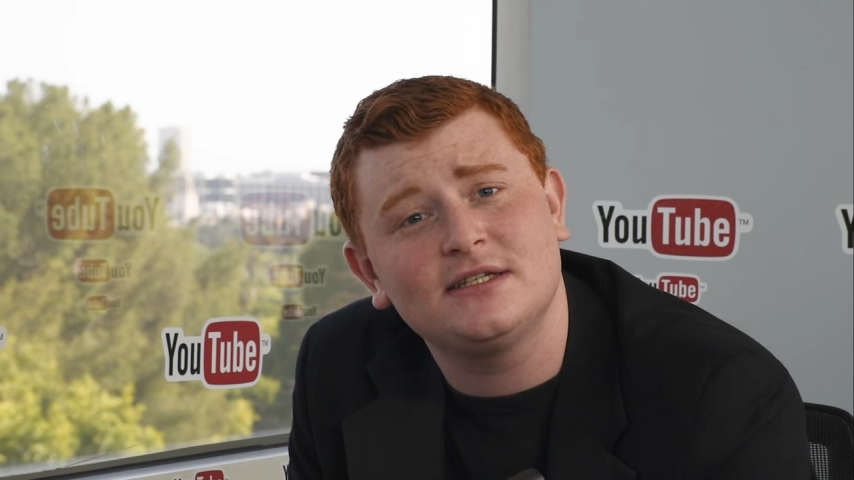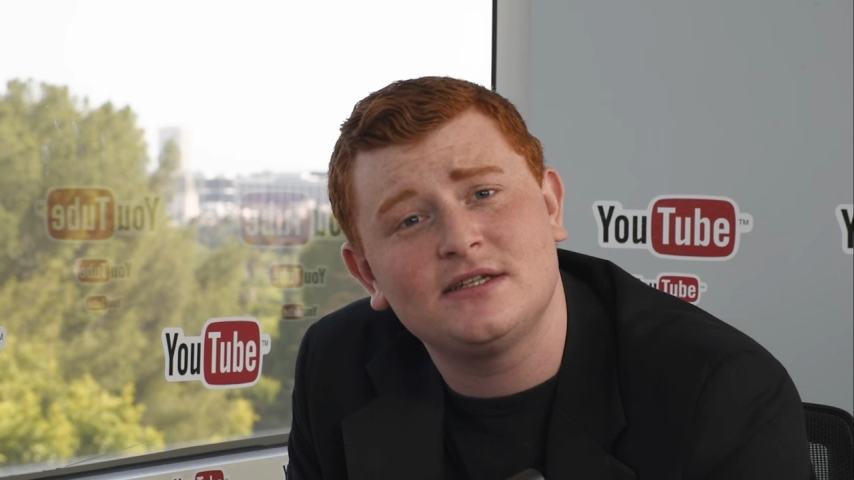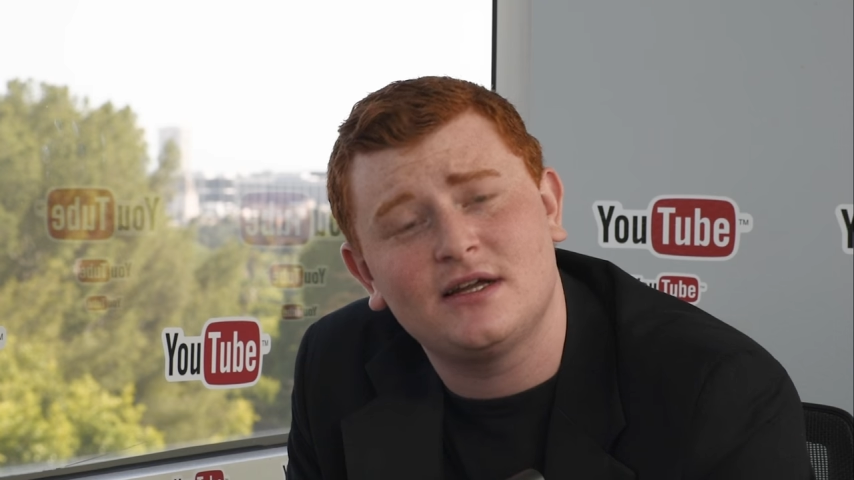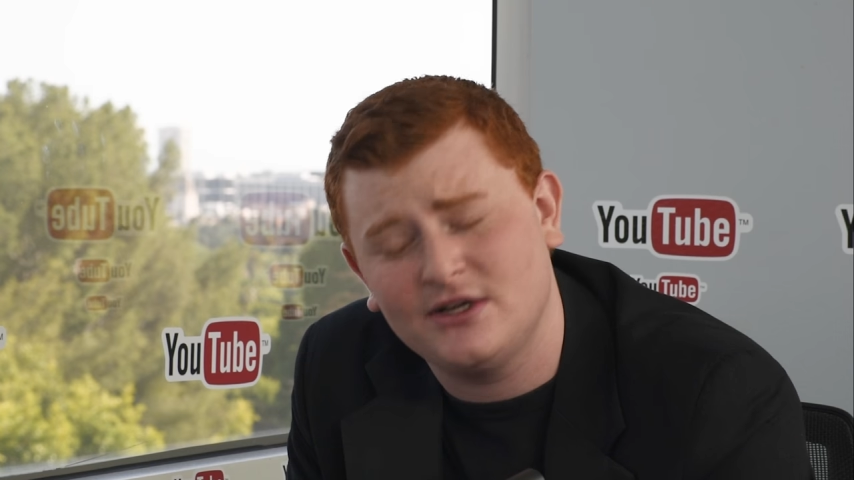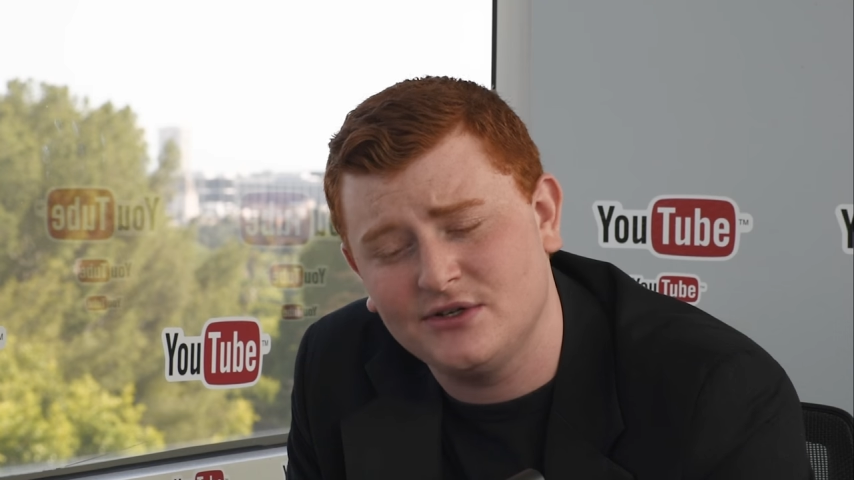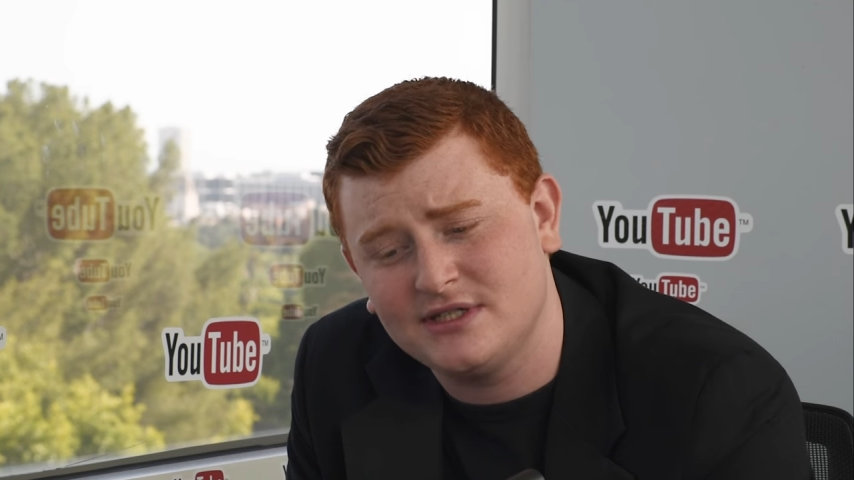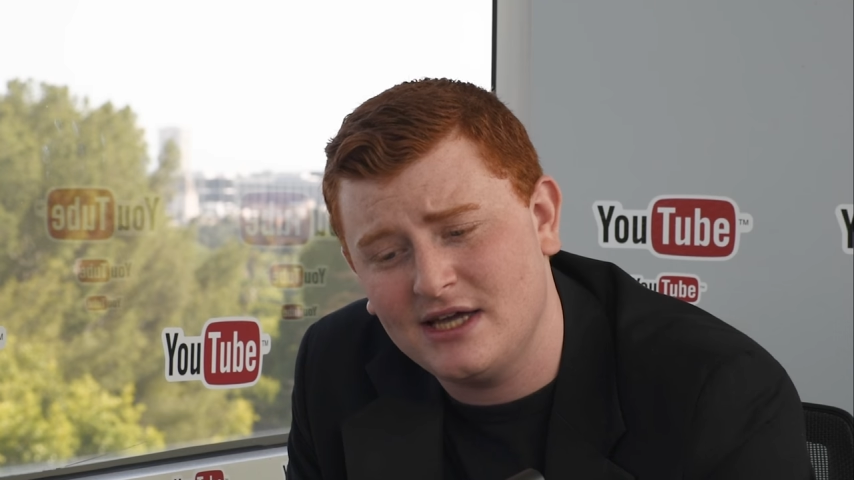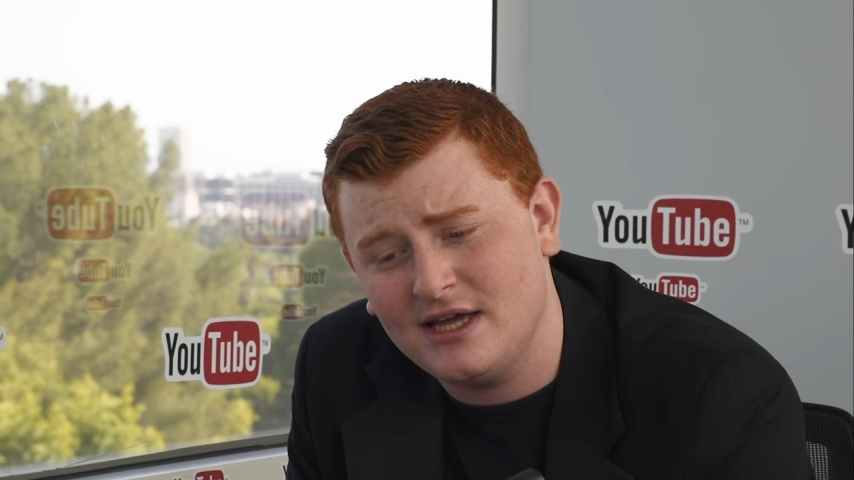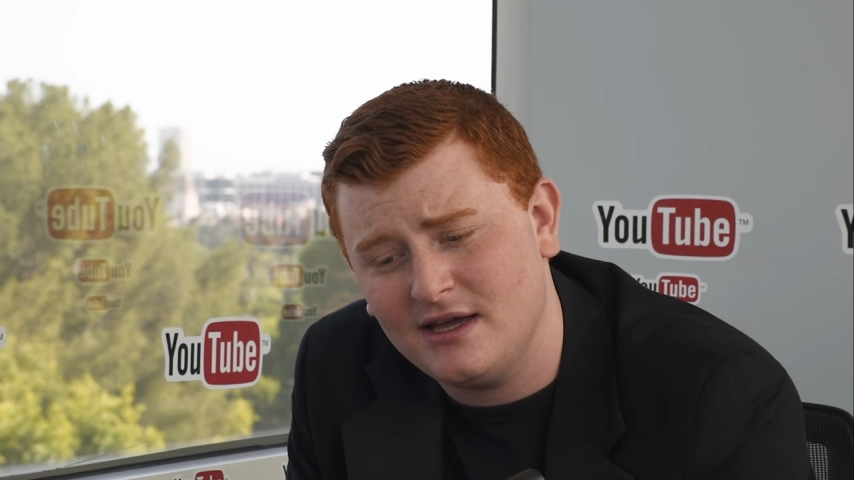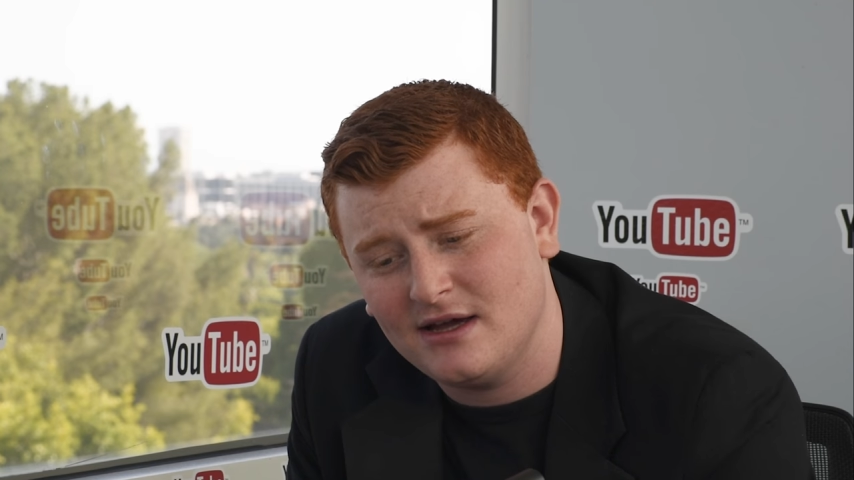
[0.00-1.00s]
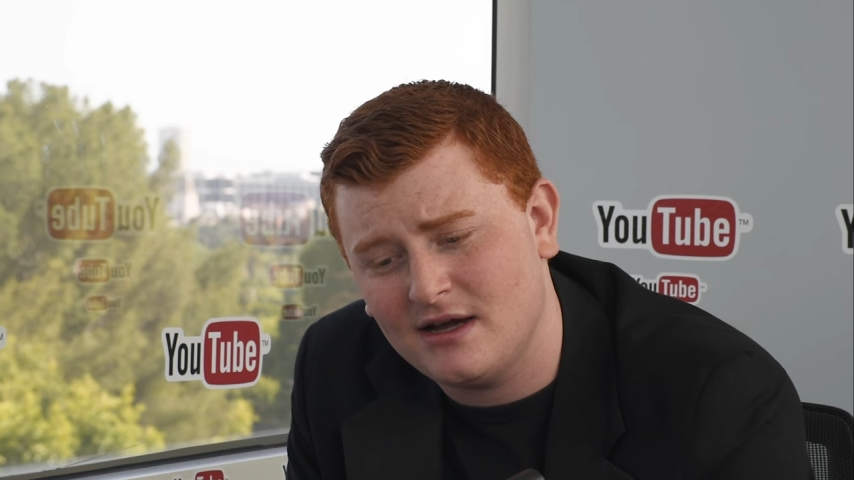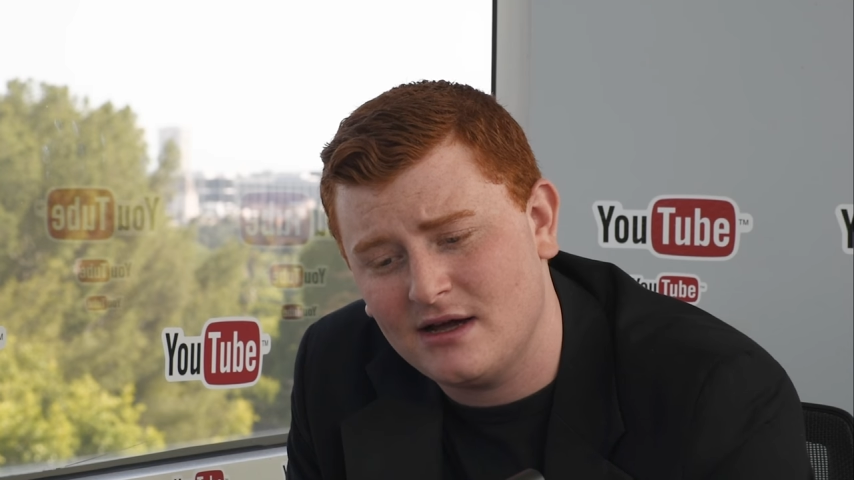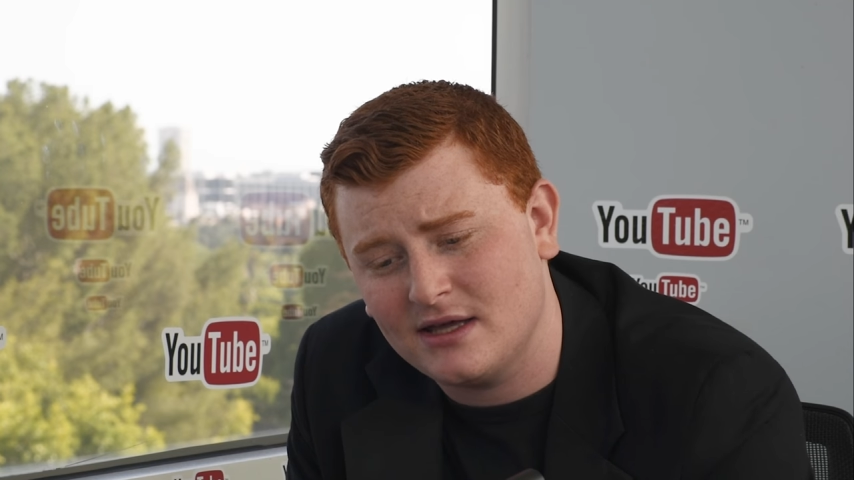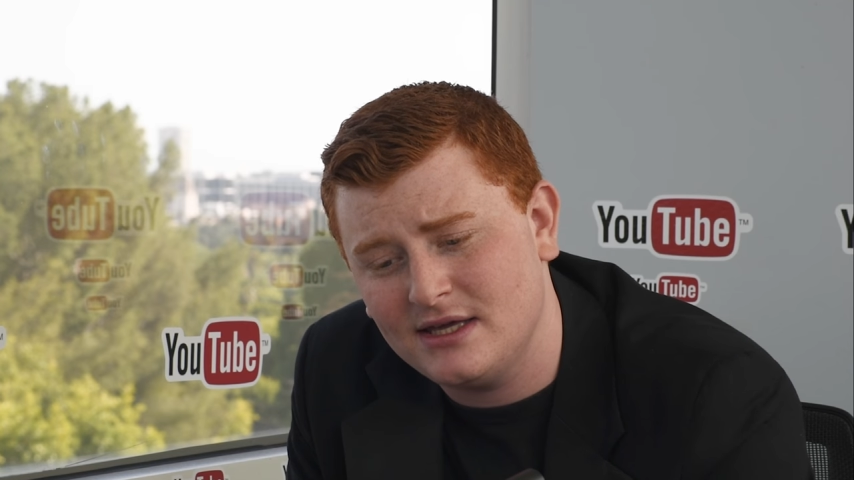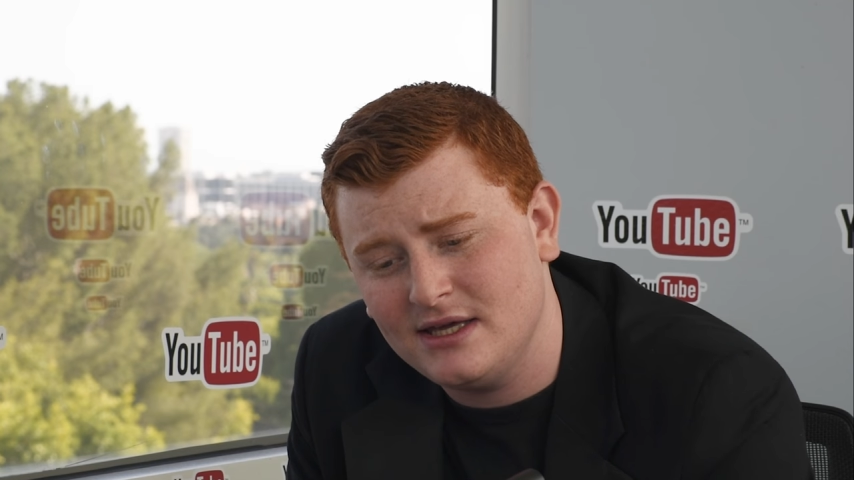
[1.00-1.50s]
is not here
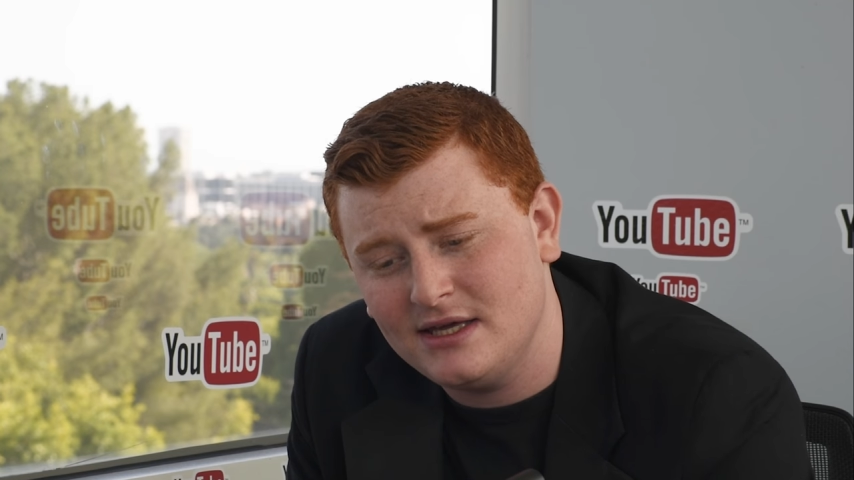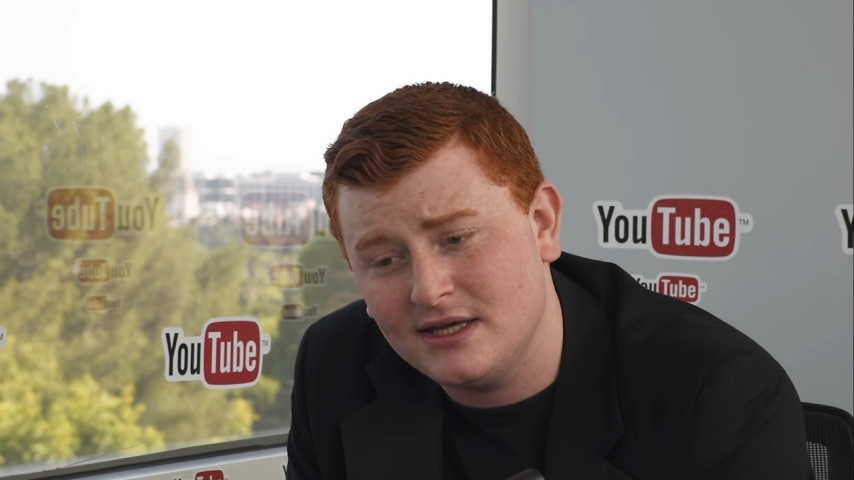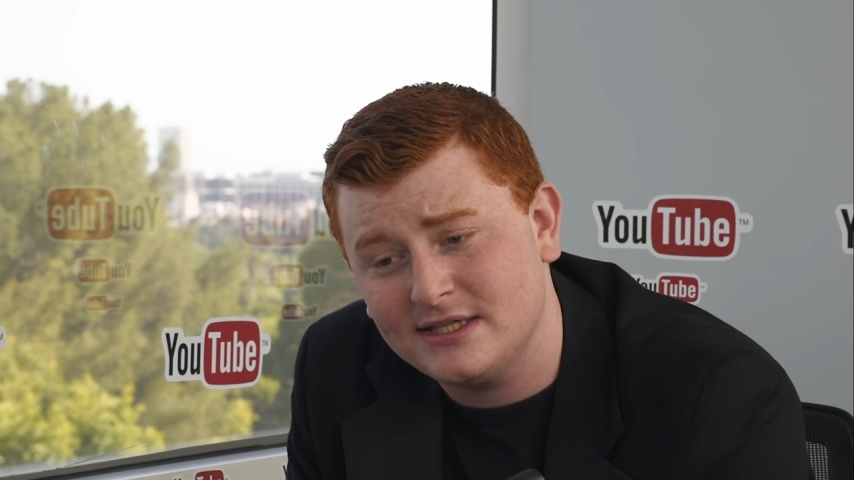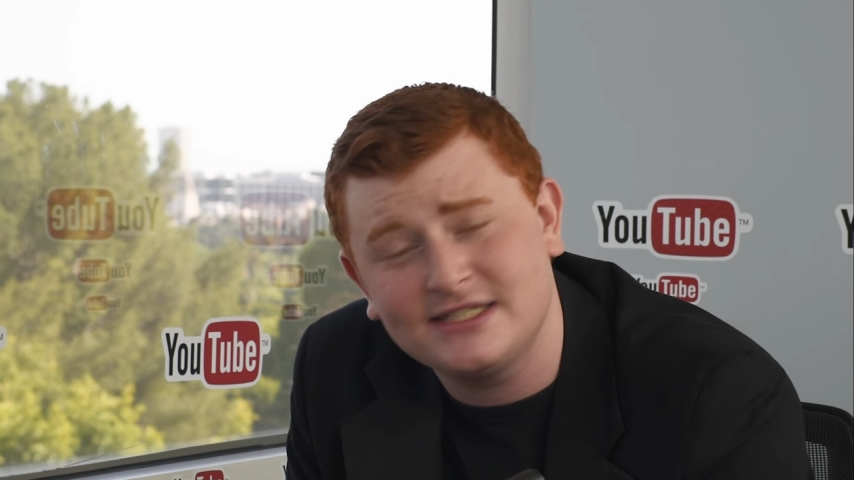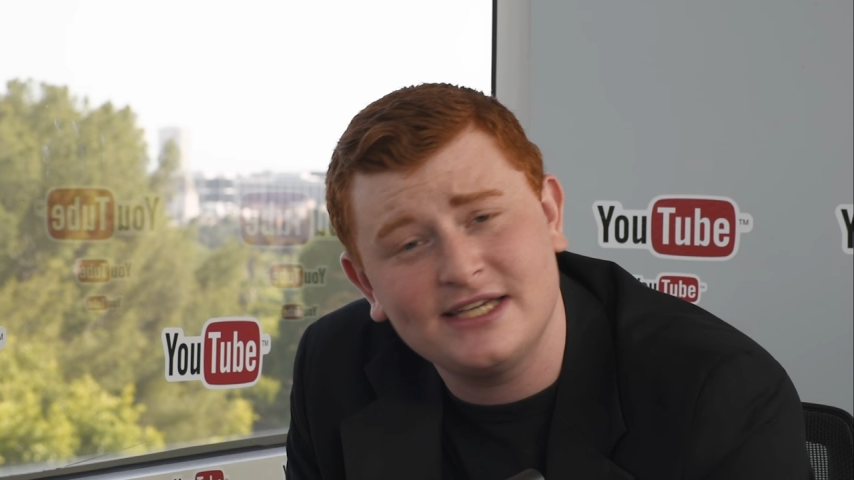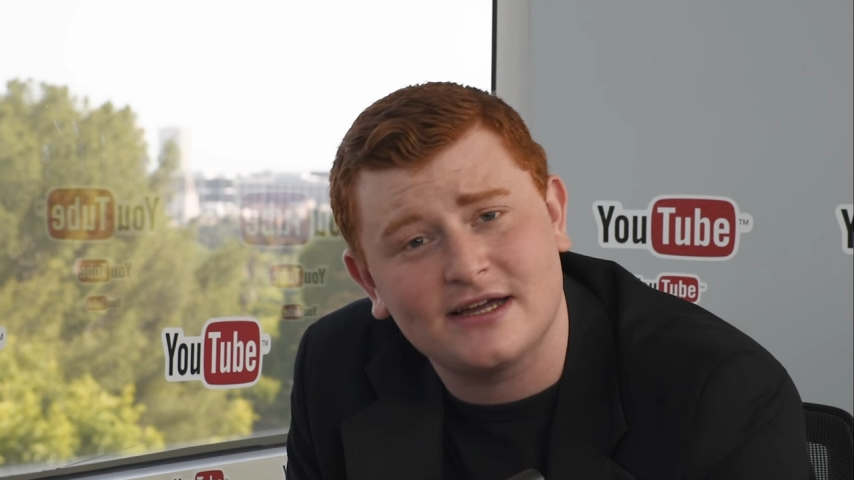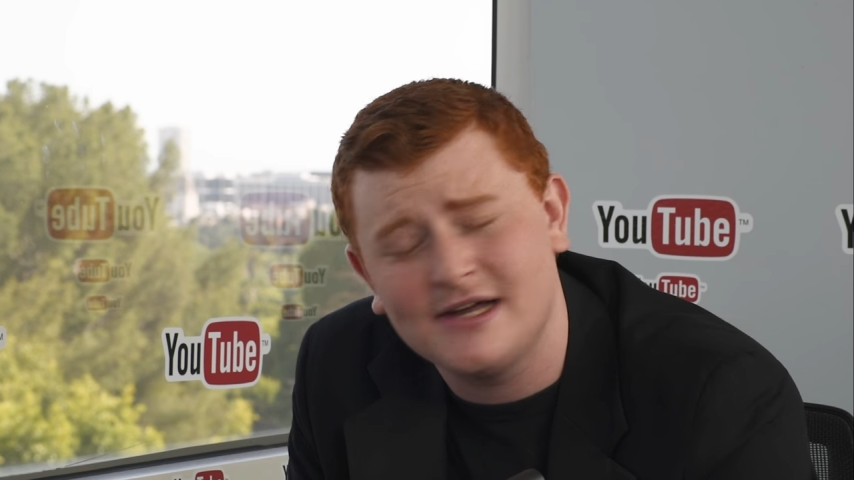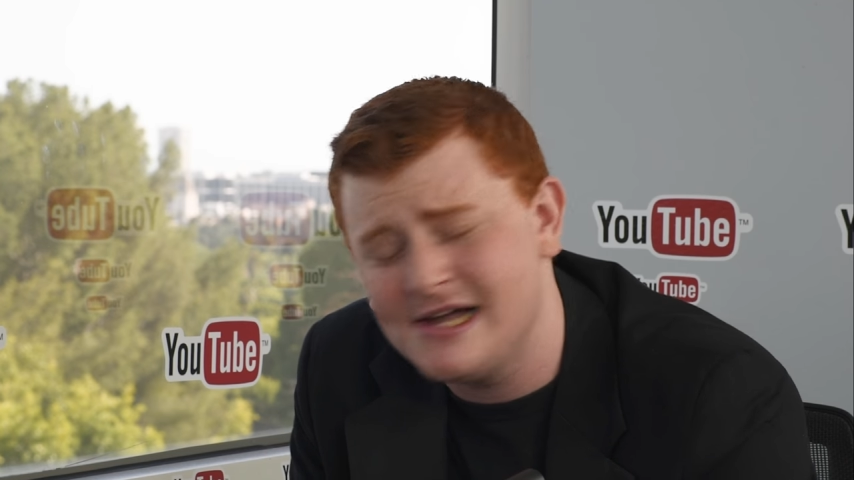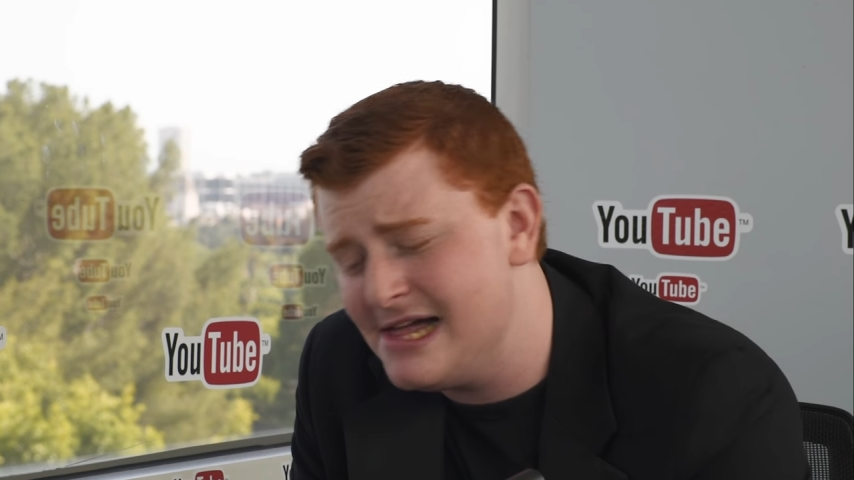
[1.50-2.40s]
today. He is sick.